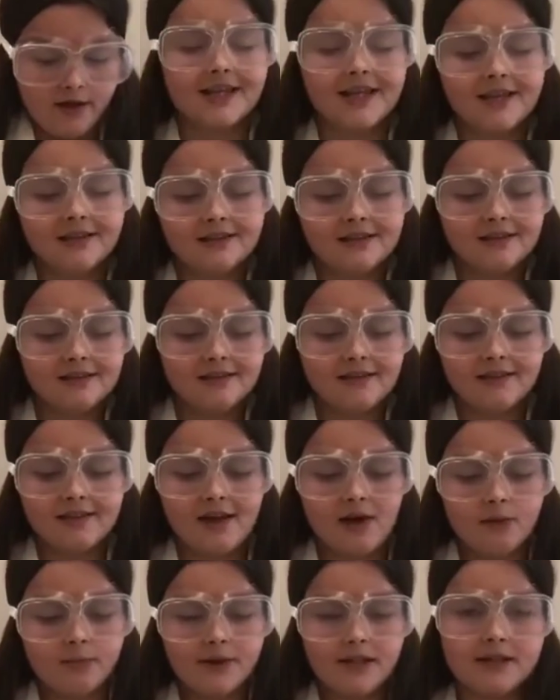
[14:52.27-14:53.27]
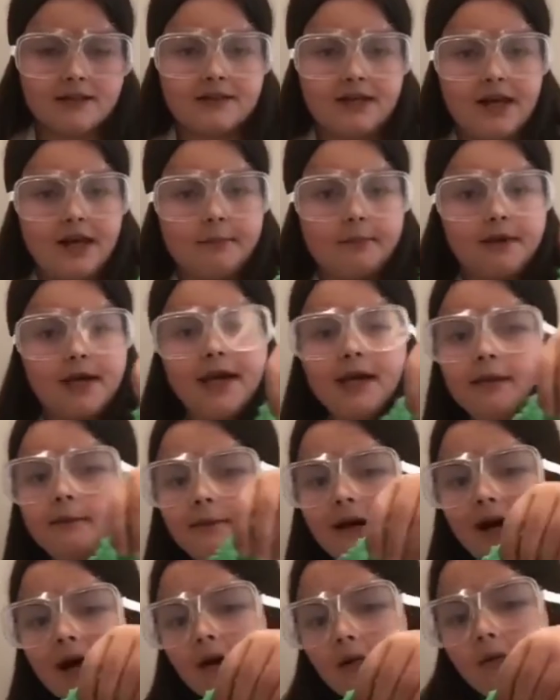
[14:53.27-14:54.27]
This is how my slime came
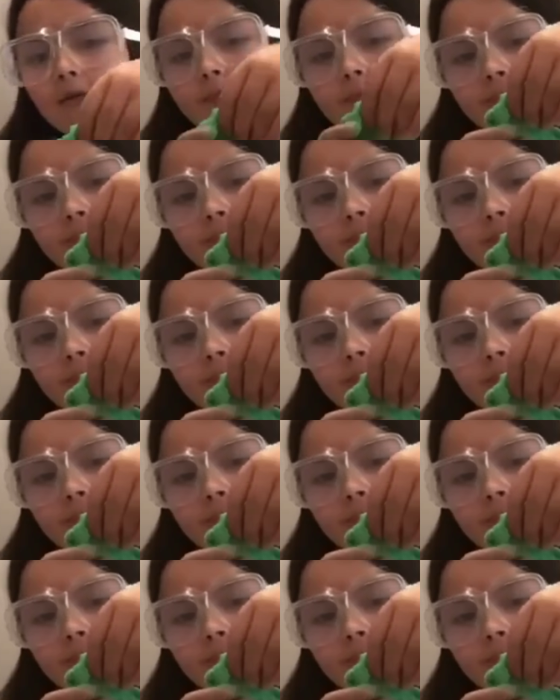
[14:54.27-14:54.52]
out.